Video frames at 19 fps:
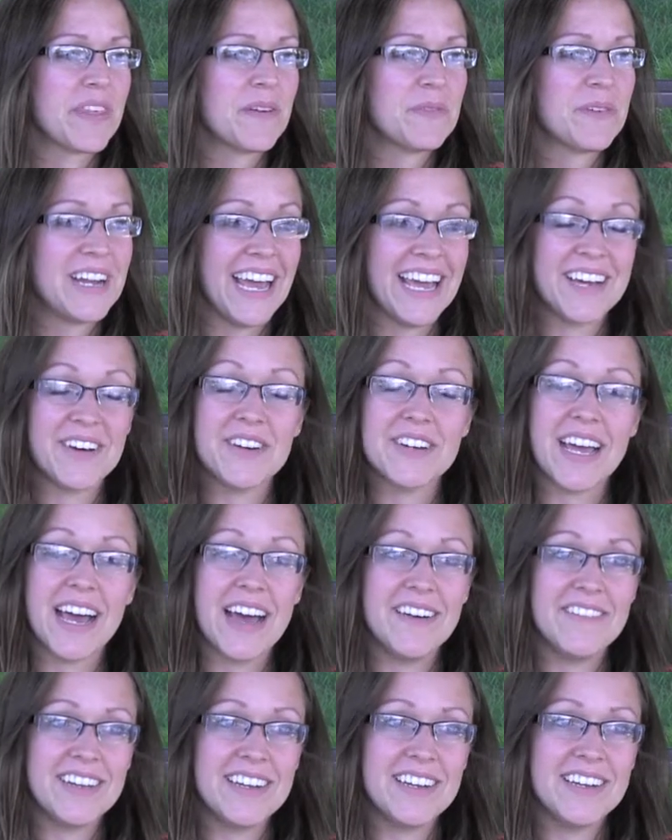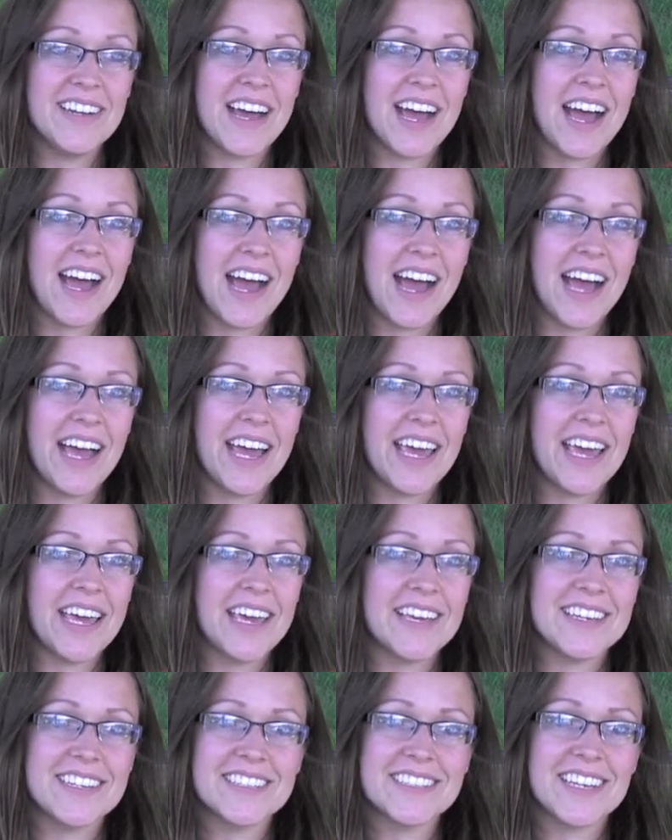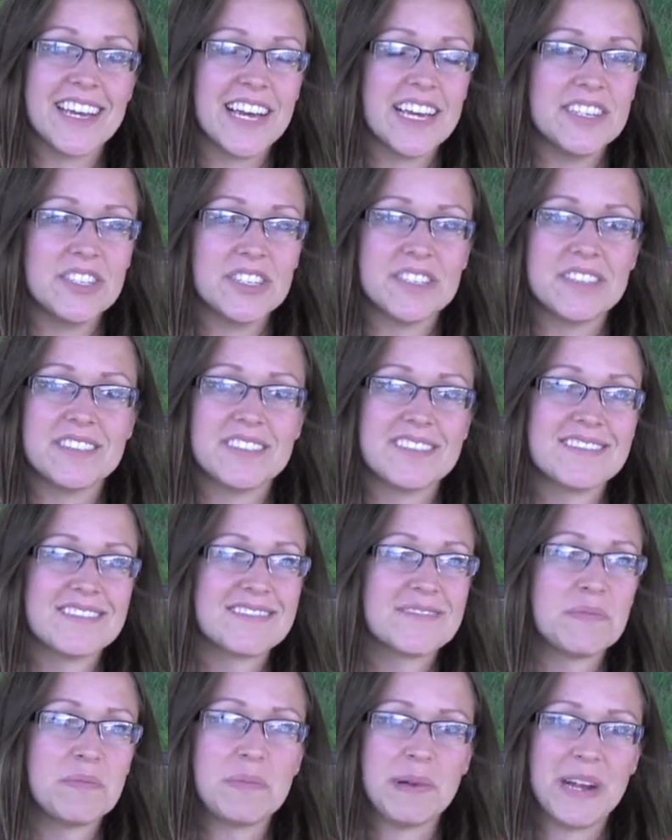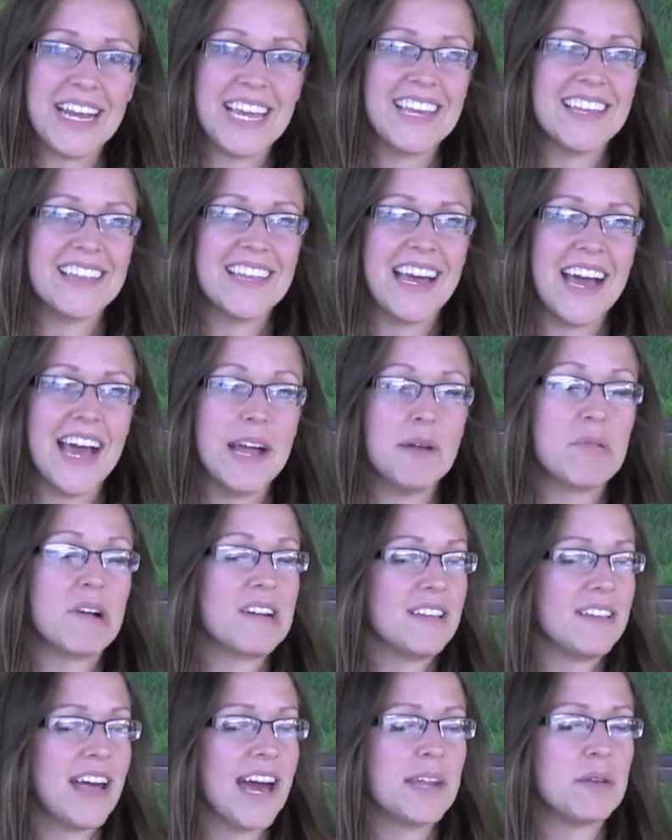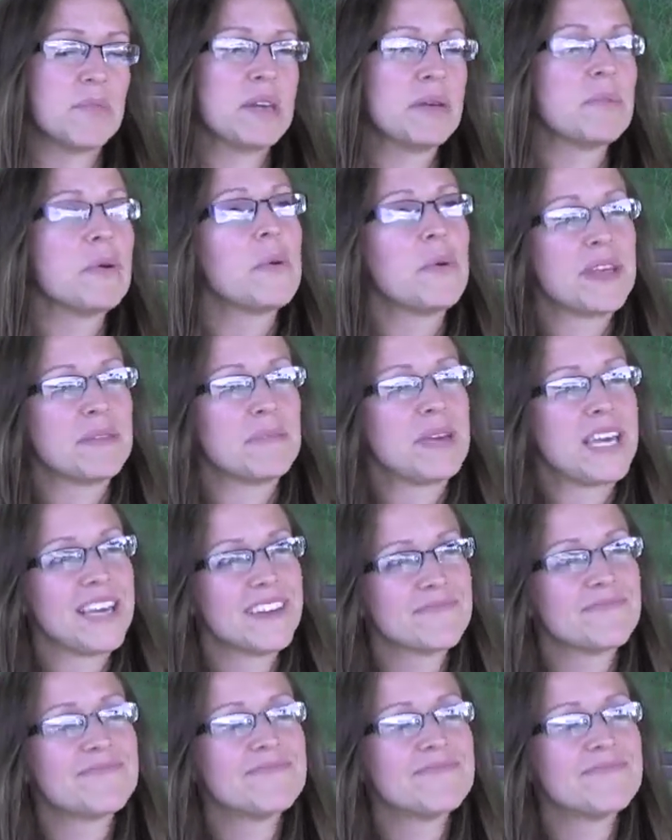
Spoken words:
when I go to heaven, I just praying that I brought a lot of people with me.